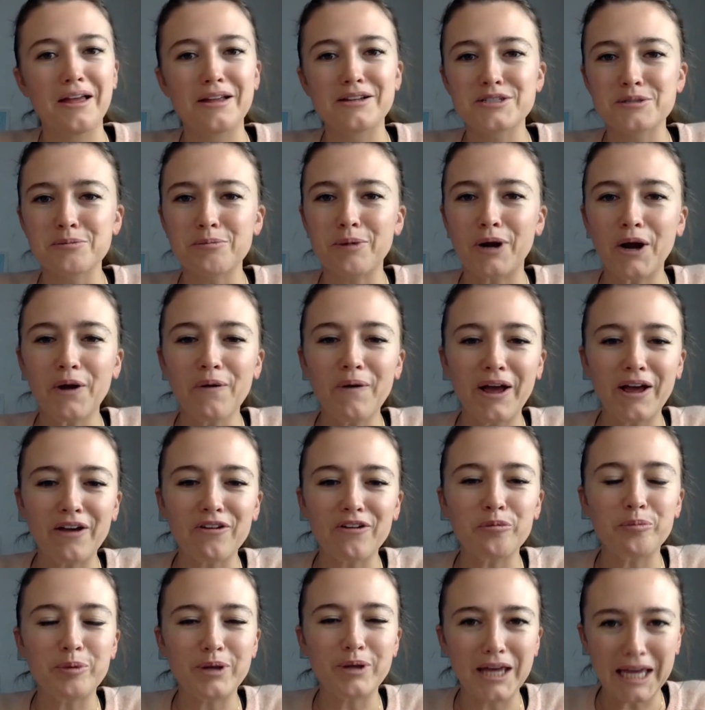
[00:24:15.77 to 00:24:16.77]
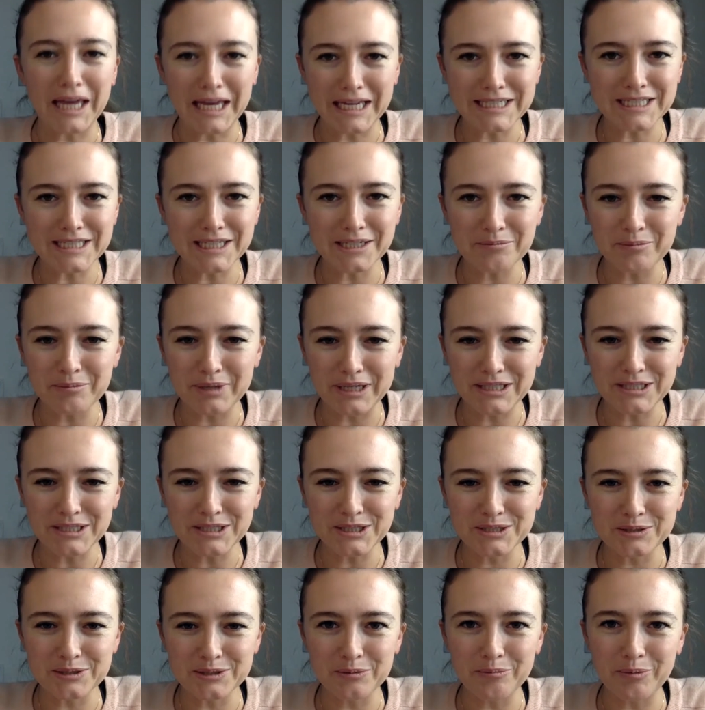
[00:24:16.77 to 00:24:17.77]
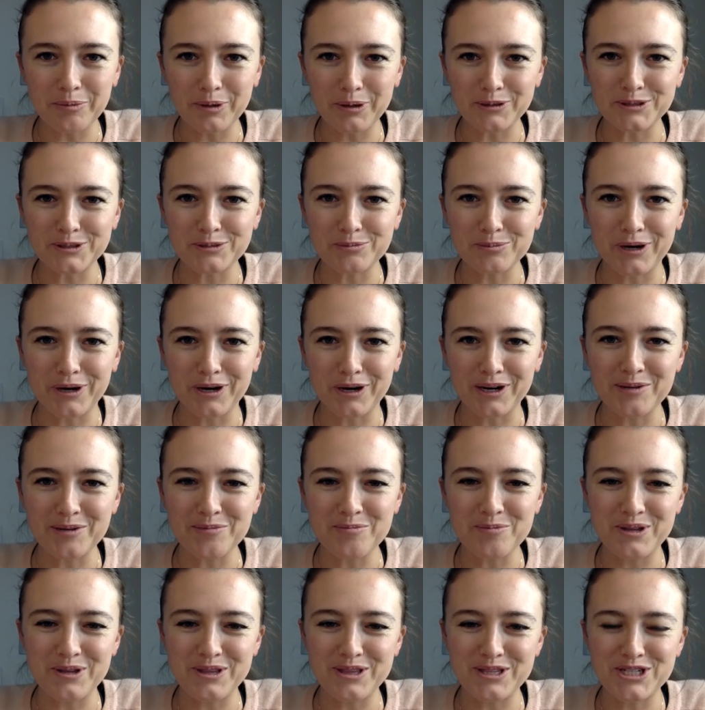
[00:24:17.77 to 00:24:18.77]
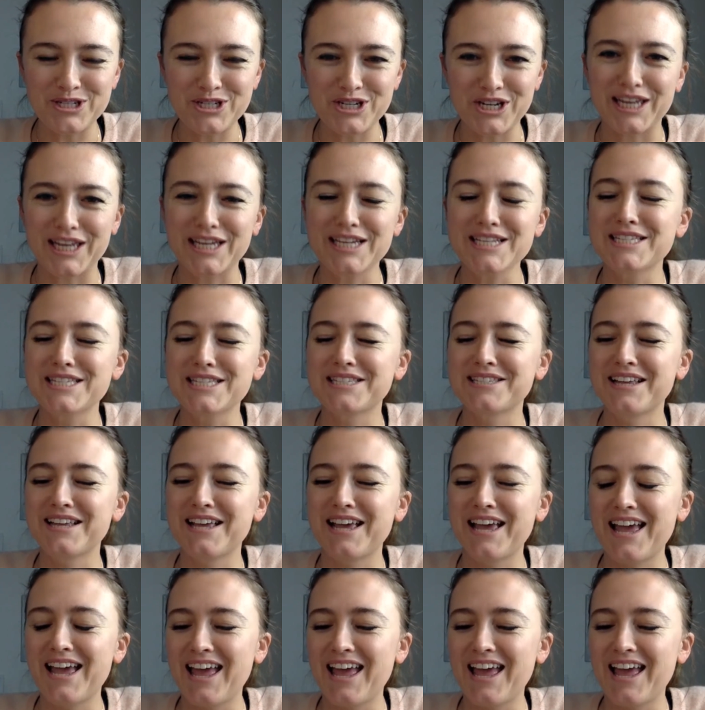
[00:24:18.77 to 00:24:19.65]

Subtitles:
Tomorrow I will be 18 months postpartum with Chase.